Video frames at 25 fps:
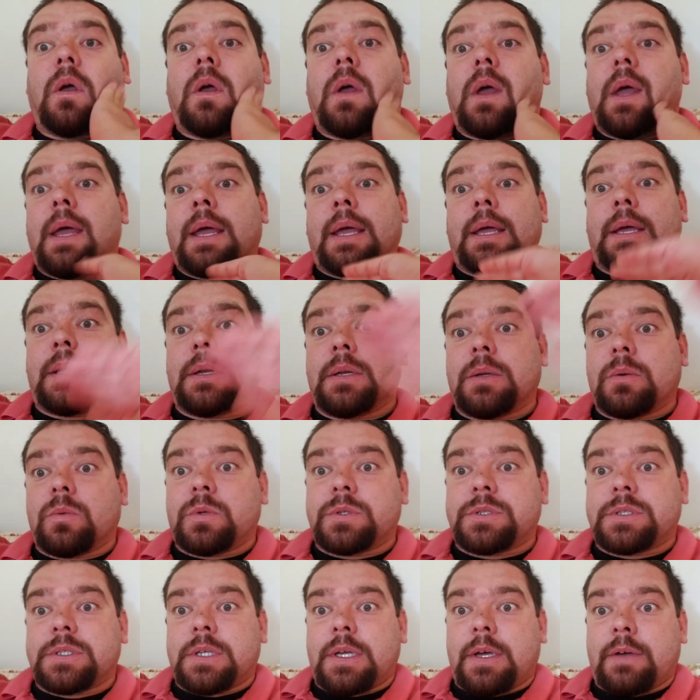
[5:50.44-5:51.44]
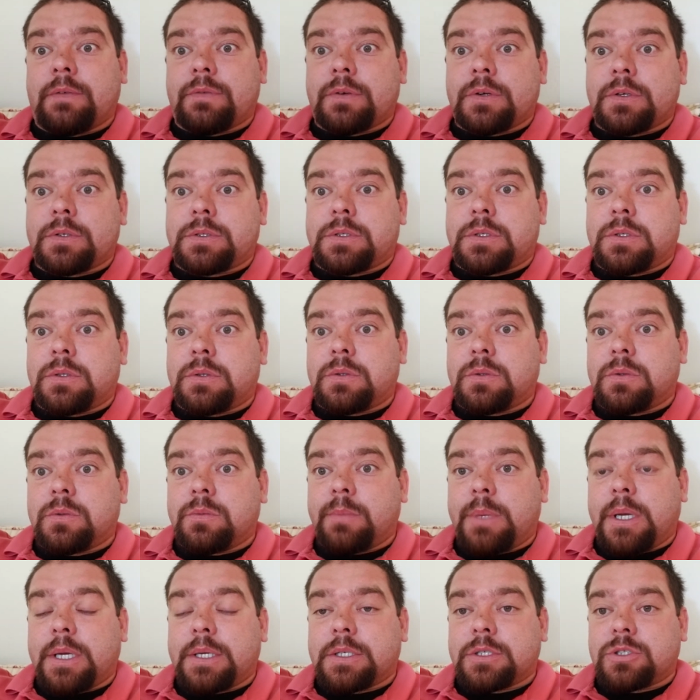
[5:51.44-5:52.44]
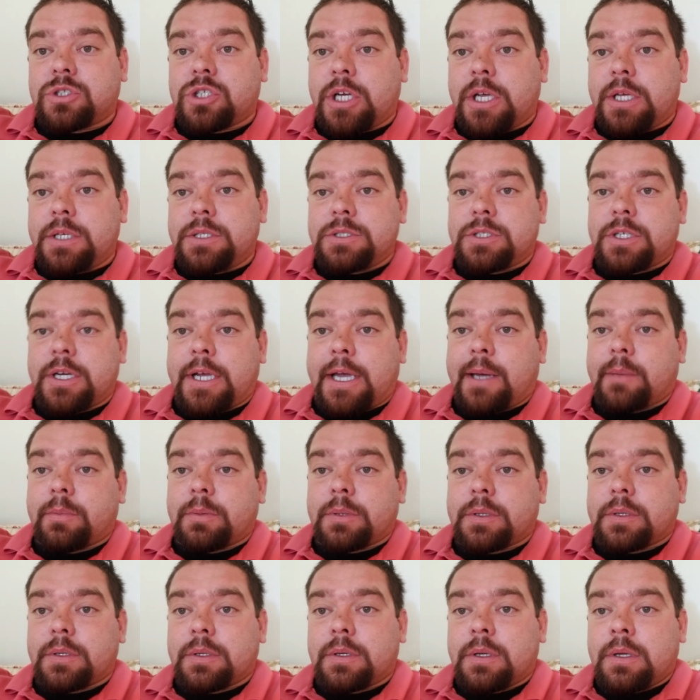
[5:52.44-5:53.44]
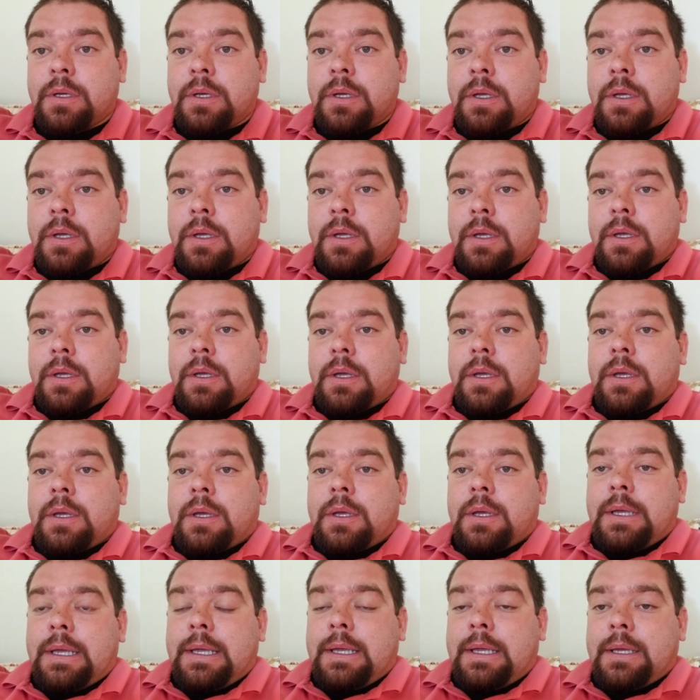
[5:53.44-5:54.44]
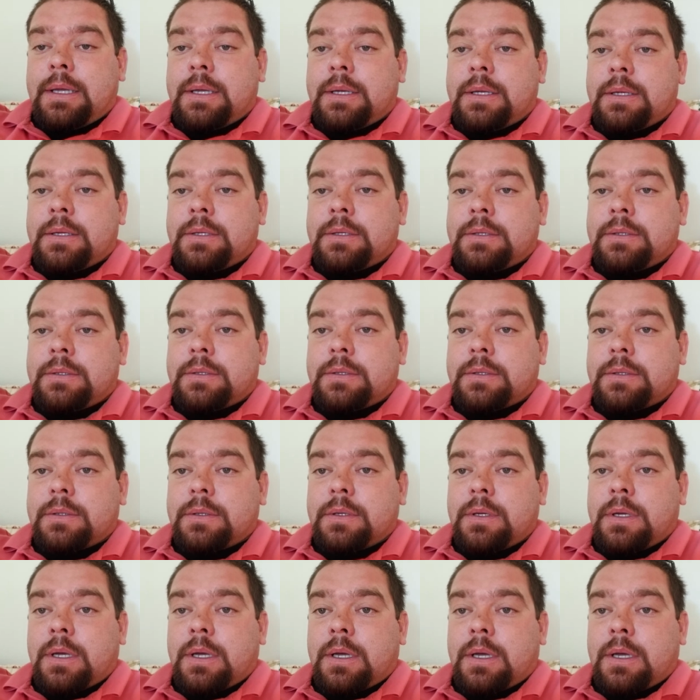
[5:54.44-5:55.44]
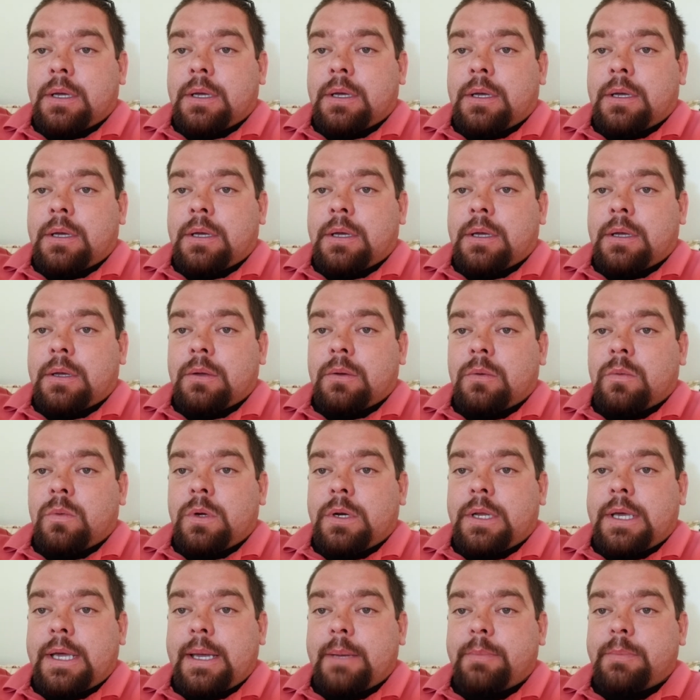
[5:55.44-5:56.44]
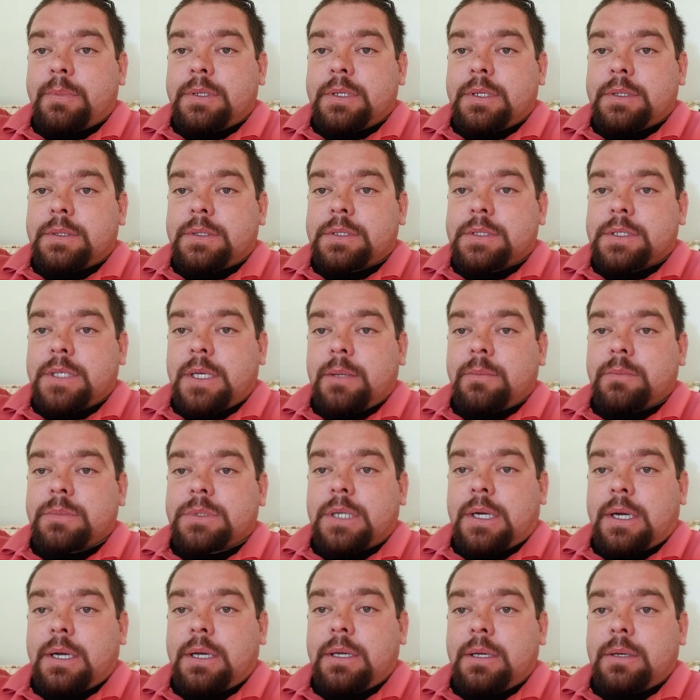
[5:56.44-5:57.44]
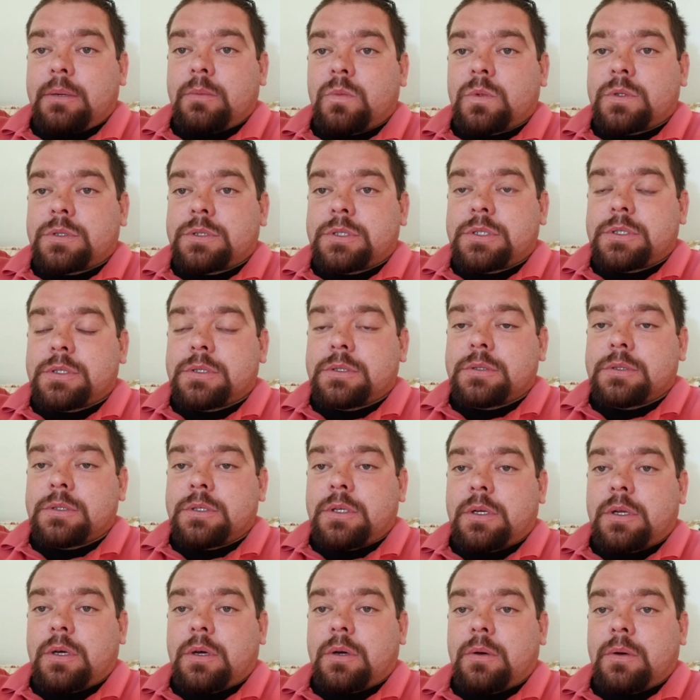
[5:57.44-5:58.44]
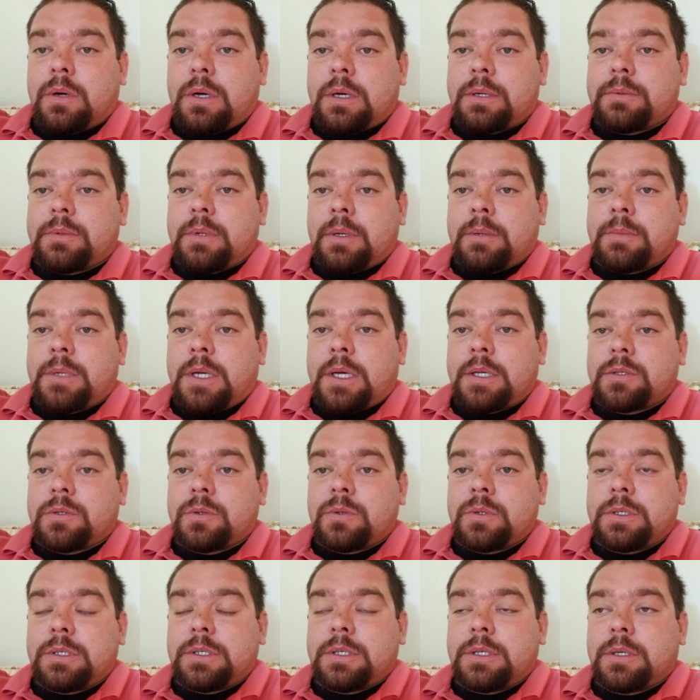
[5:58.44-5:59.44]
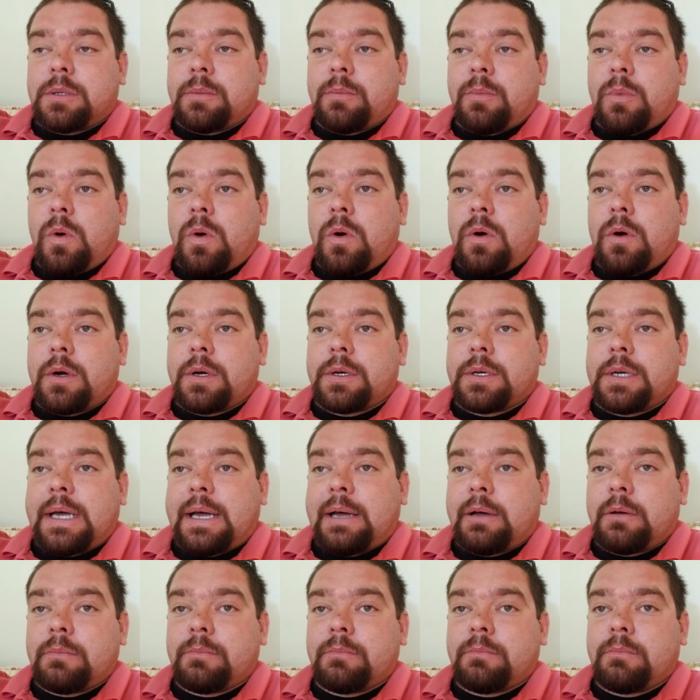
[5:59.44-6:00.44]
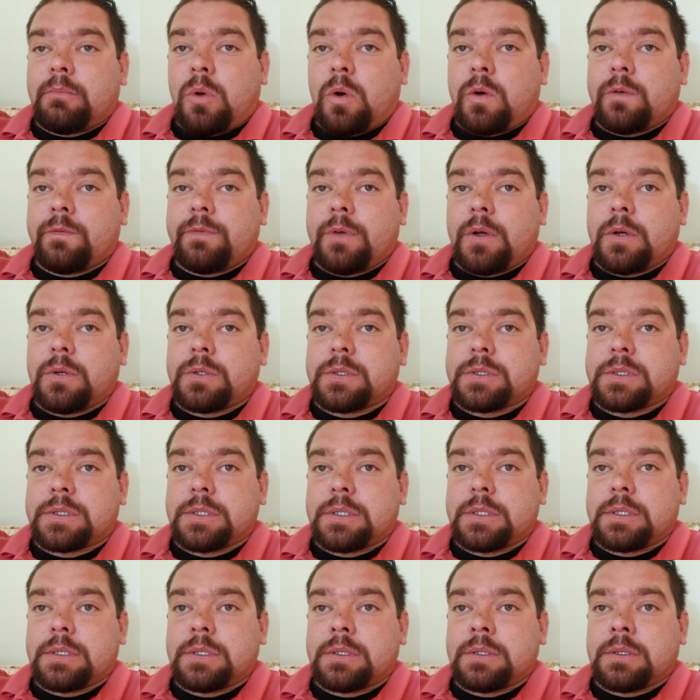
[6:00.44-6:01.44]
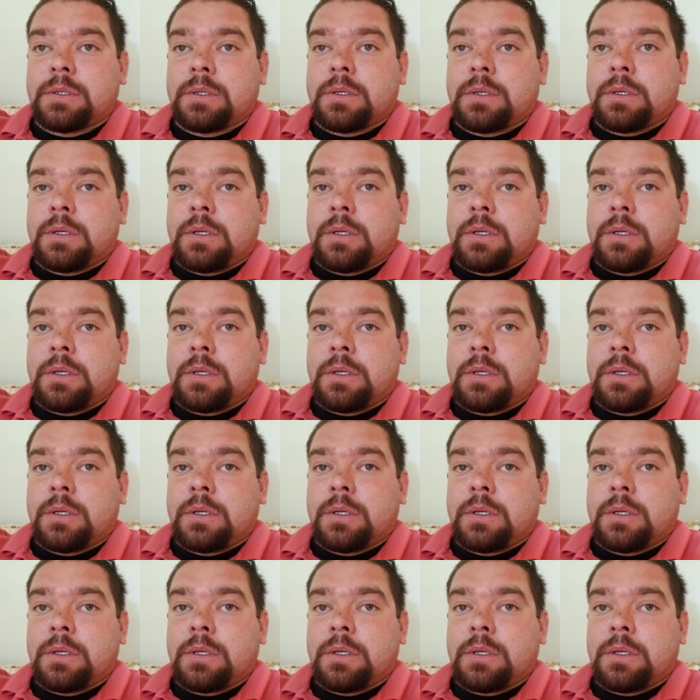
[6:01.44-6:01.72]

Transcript: And it was an effort to make a change happen. And what happened at the same time, which, I'm not doing it anymore. And now I'm more focused in,